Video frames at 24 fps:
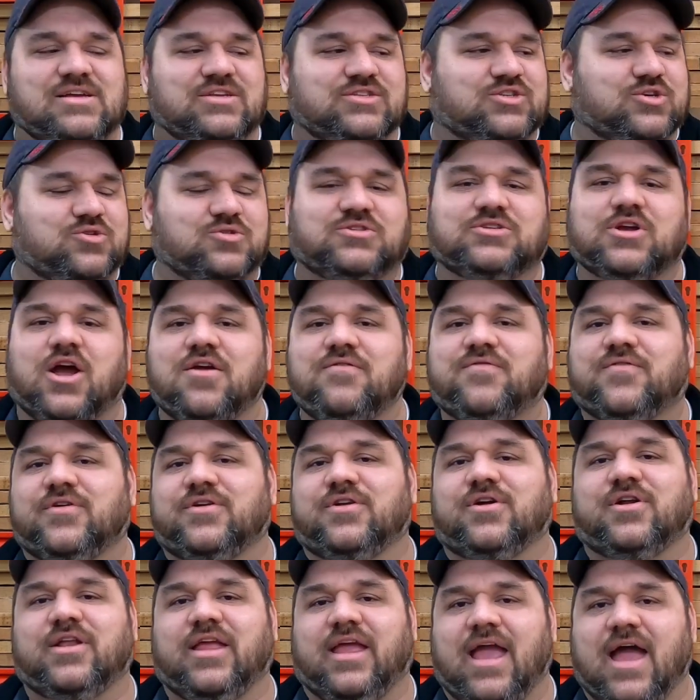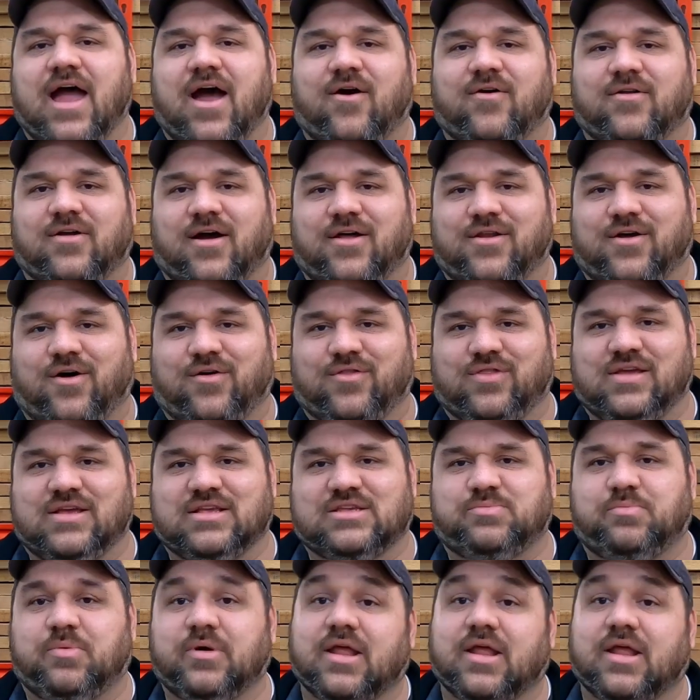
So sorry for nerding out on all this,